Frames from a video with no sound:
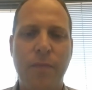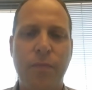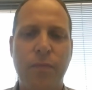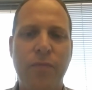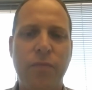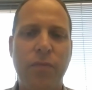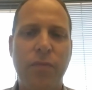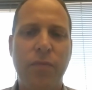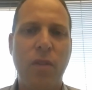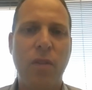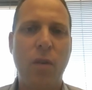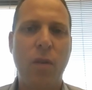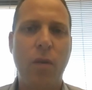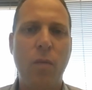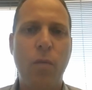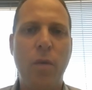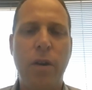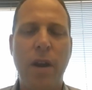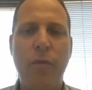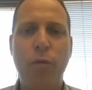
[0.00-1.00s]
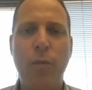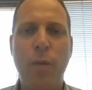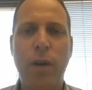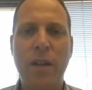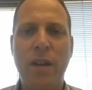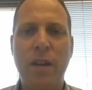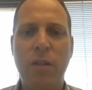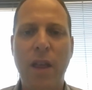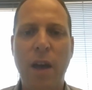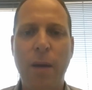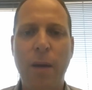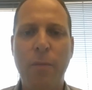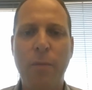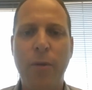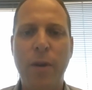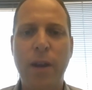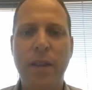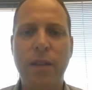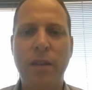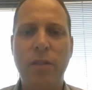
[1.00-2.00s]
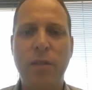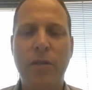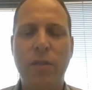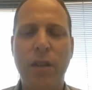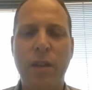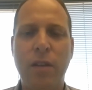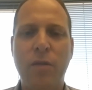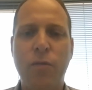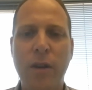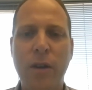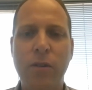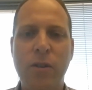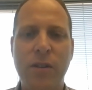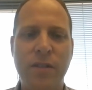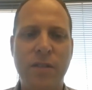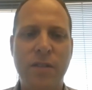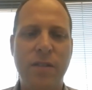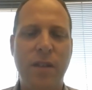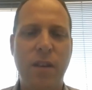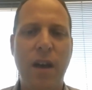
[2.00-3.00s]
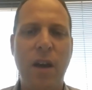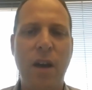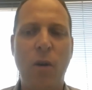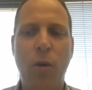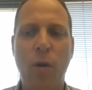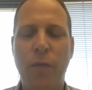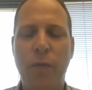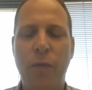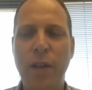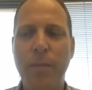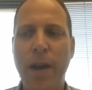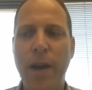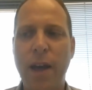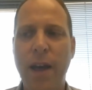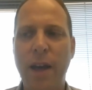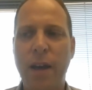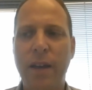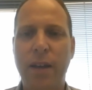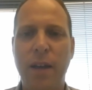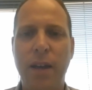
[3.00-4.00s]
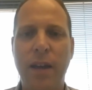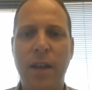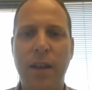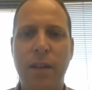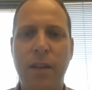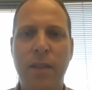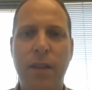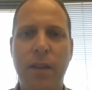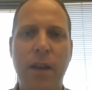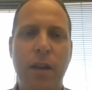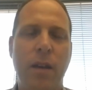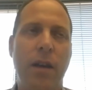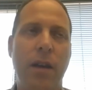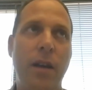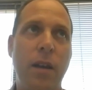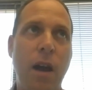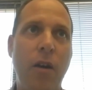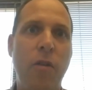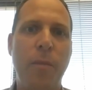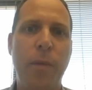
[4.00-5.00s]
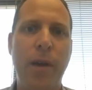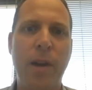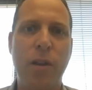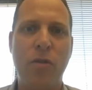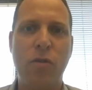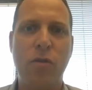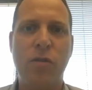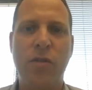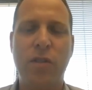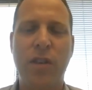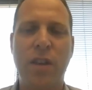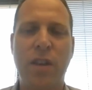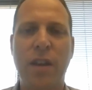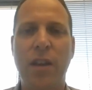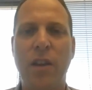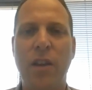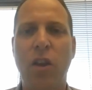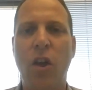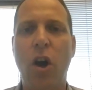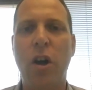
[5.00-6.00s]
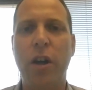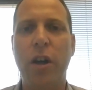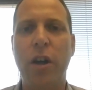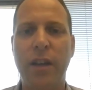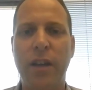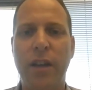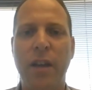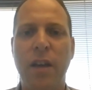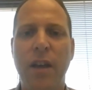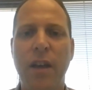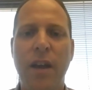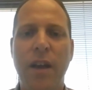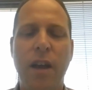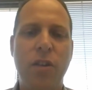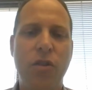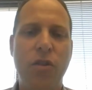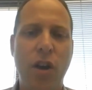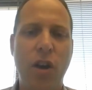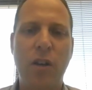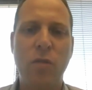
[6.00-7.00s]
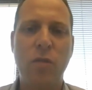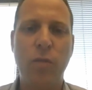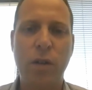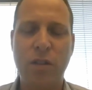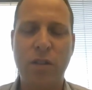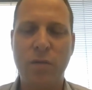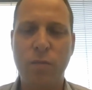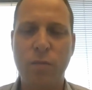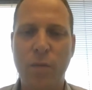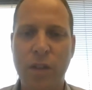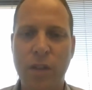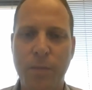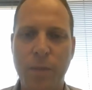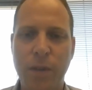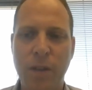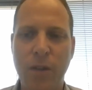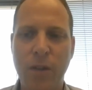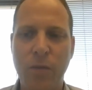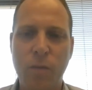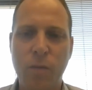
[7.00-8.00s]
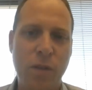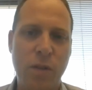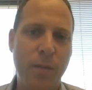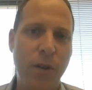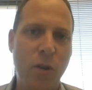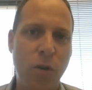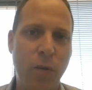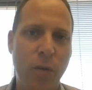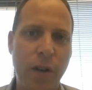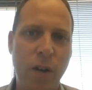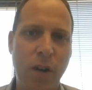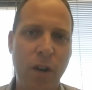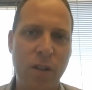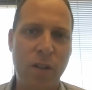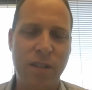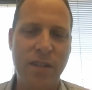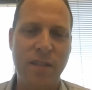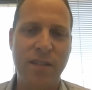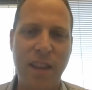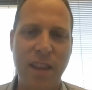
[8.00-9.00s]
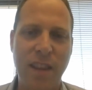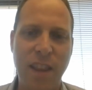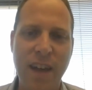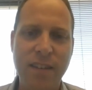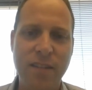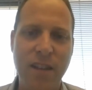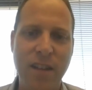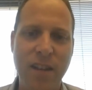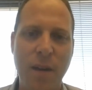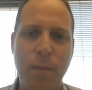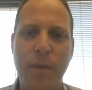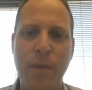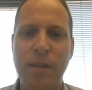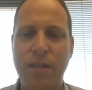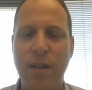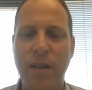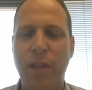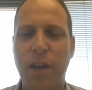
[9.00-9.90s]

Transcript: Where everyone can collaborate, it records all feedback, and they and hiring managers can log in and check out what's been going on since the last time and stuff